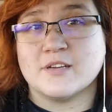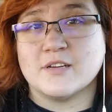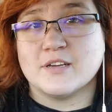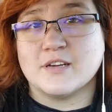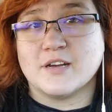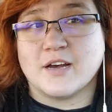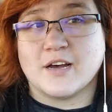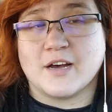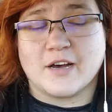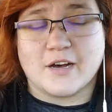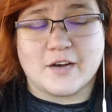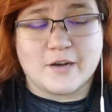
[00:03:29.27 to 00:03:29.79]

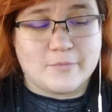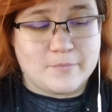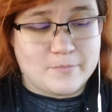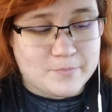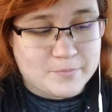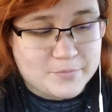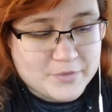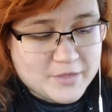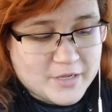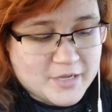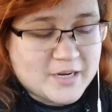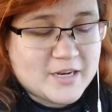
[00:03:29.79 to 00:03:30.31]
I
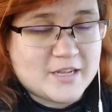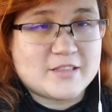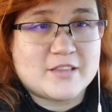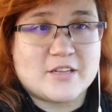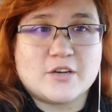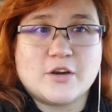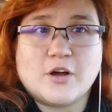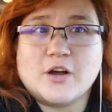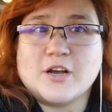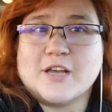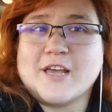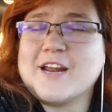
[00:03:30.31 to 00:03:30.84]
got to get the
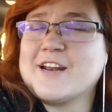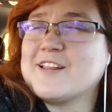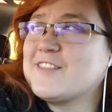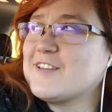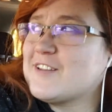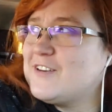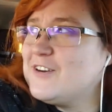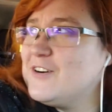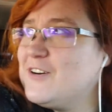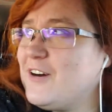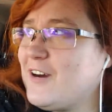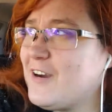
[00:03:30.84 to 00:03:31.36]
dog out of the
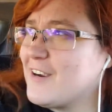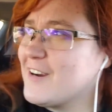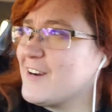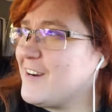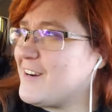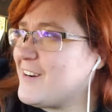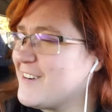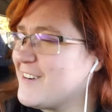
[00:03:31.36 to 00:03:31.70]
car.